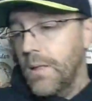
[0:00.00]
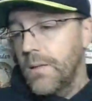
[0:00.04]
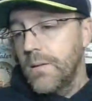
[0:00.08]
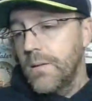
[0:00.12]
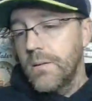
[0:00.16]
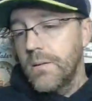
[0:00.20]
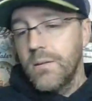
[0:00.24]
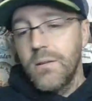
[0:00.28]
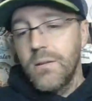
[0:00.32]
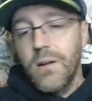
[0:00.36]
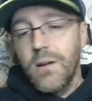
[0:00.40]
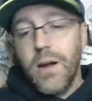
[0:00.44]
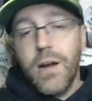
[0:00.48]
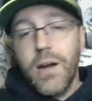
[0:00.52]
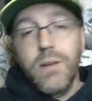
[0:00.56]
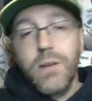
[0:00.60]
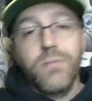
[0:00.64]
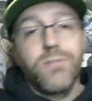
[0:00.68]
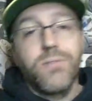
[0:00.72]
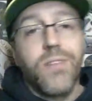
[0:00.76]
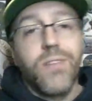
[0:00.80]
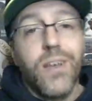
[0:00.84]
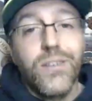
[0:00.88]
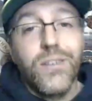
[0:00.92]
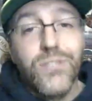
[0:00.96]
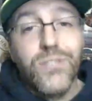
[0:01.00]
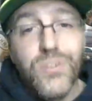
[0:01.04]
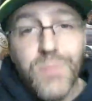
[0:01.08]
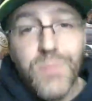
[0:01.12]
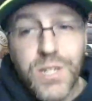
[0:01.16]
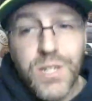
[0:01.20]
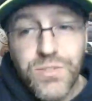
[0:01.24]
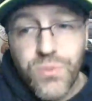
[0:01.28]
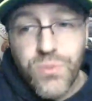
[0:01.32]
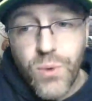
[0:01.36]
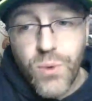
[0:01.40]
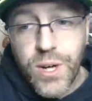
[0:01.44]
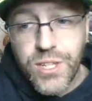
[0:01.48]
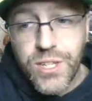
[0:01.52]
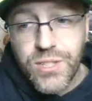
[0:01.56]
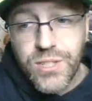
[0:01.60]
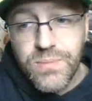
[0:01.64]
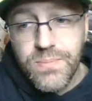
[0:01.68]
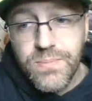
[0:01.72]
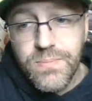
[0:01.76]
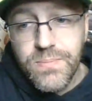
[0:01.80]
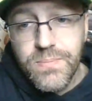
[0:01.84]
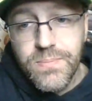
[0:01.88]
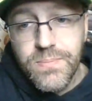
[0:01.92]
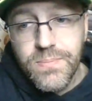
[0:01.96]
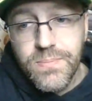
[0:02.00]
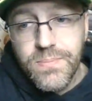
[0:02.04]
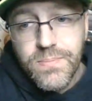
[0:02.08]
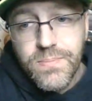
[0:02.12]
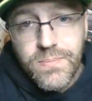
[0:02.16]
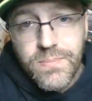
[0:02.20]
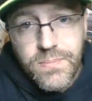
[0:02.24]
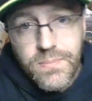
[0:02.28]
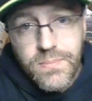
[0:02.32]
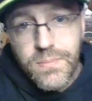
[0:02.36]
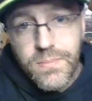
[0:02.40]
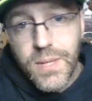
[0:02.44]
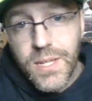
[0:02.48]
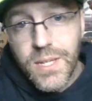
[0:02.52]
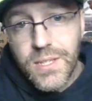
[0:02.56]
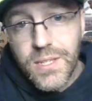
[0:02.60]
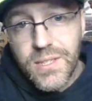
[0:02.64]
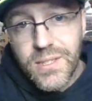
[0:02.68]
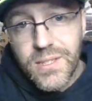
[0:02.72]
All right, thank you so much for watching. Peace.